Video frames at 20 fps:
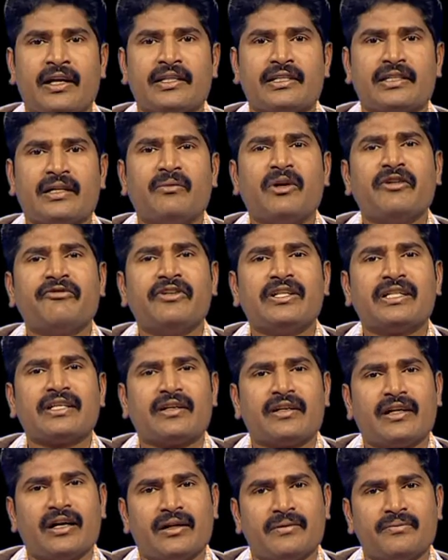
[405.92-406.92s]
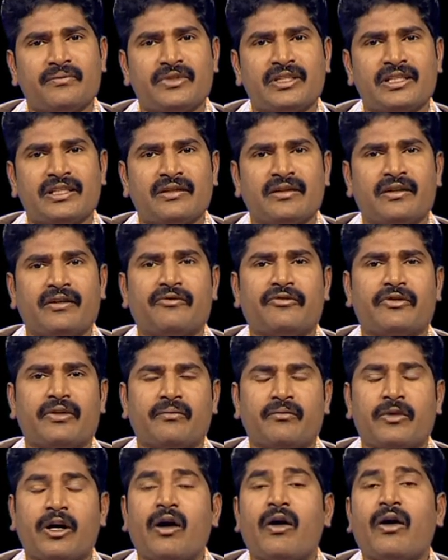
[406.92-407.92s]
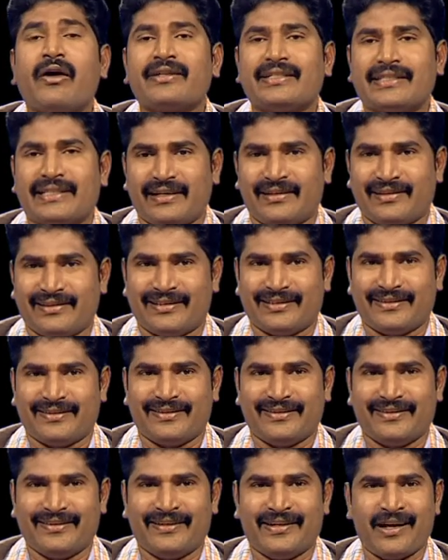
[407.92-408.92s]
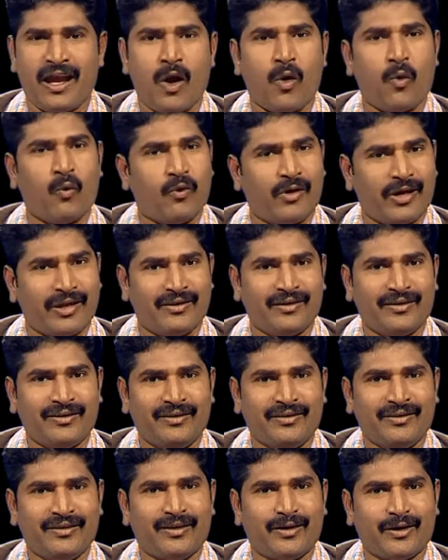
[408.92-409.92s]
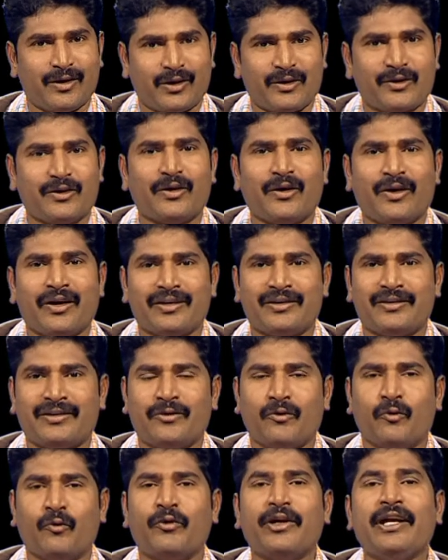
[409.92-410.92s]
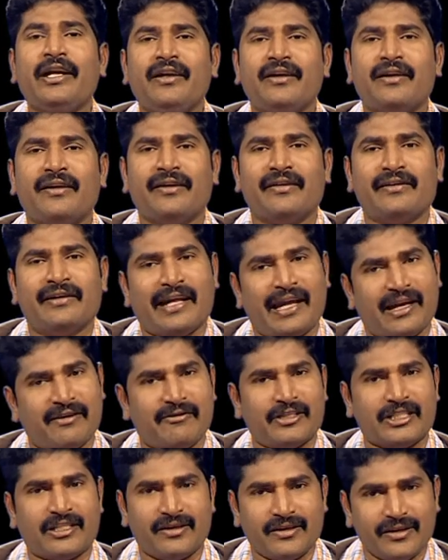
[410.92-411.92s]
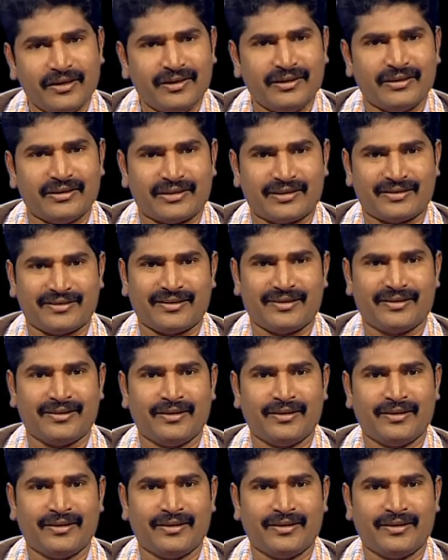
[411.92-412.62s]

Some of it comes from ourselves, whether or not we language learners.